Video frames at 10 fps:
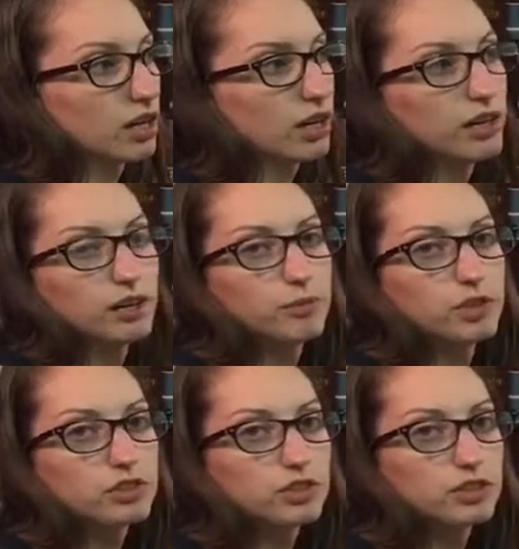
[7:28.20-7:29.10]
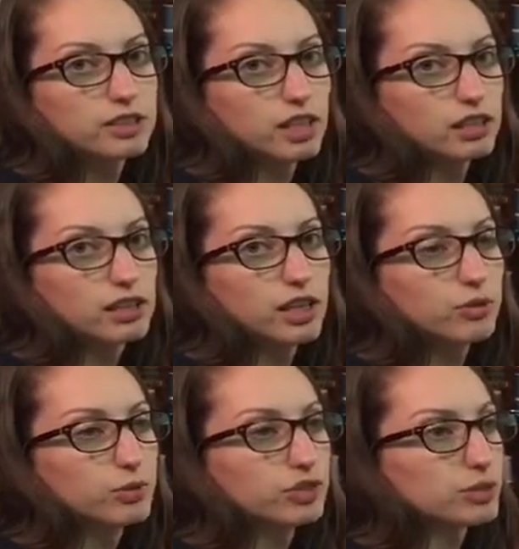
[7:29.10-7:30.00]
I, am not sure exactly how
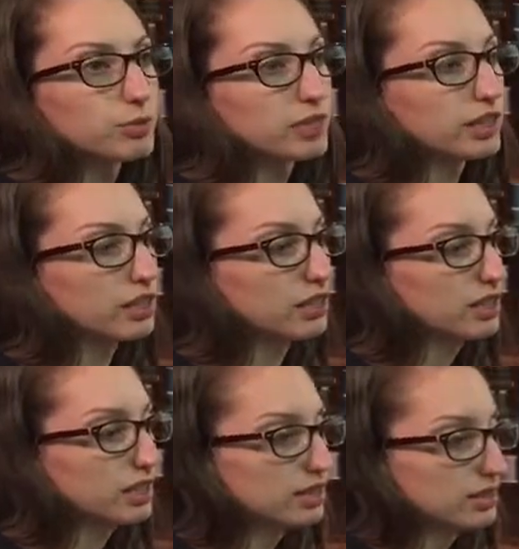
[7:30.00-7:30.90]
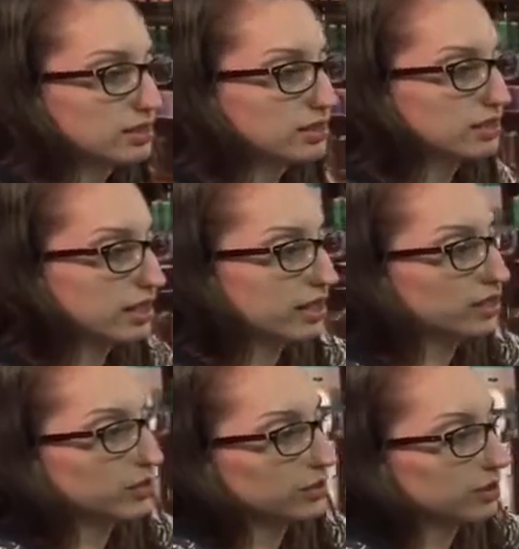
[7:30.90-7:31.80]
it works, but they
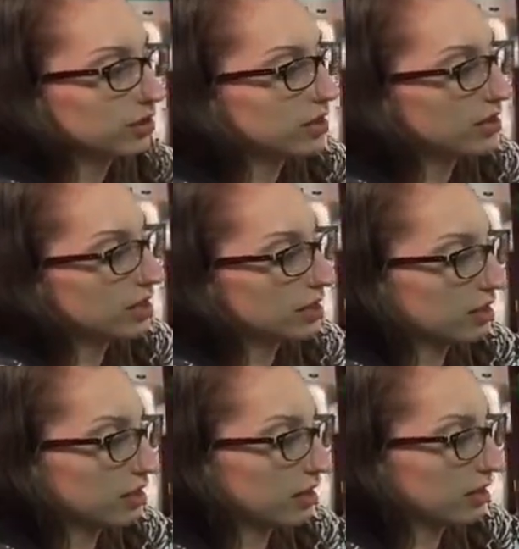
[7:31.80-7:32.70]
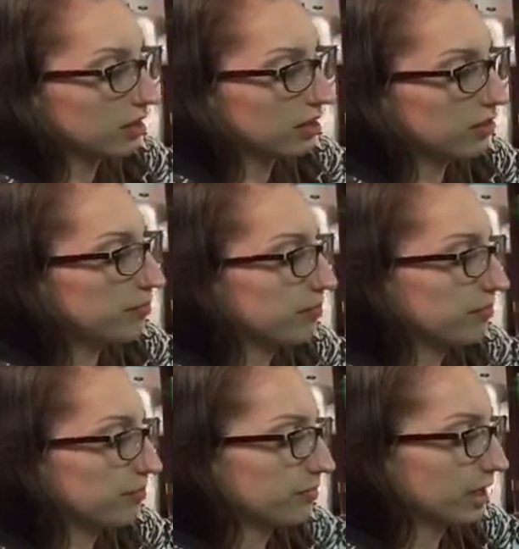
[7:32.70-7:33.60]
take, hold on, they take, uh,
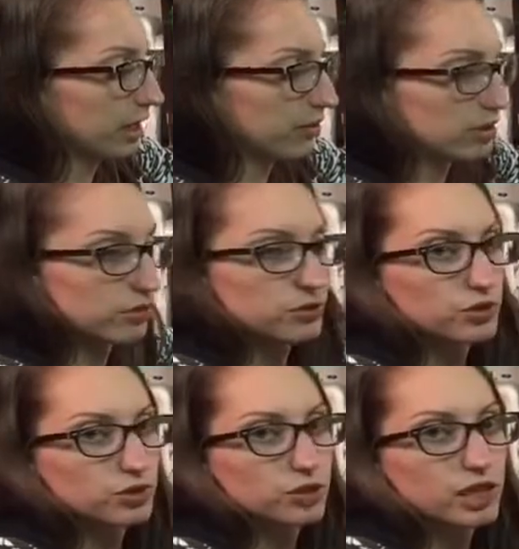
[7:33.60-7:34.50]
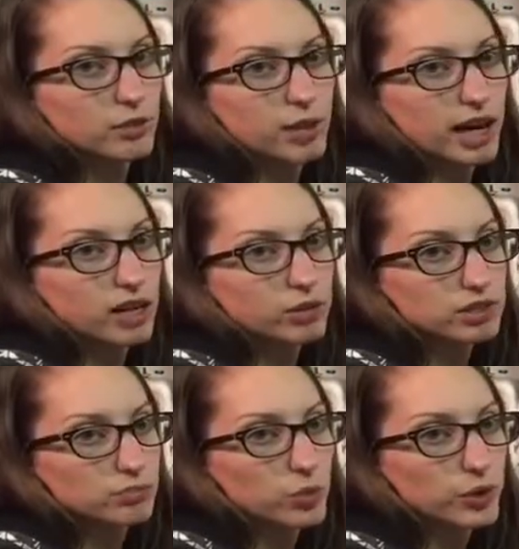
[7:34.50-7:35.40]
they give the diffuser in a bag with
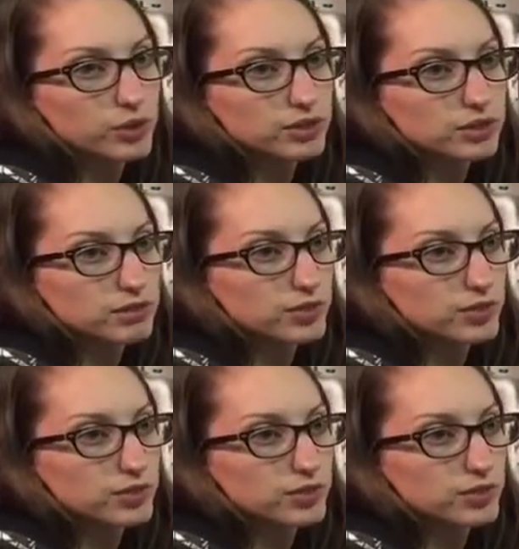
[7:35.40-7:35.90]
some oils.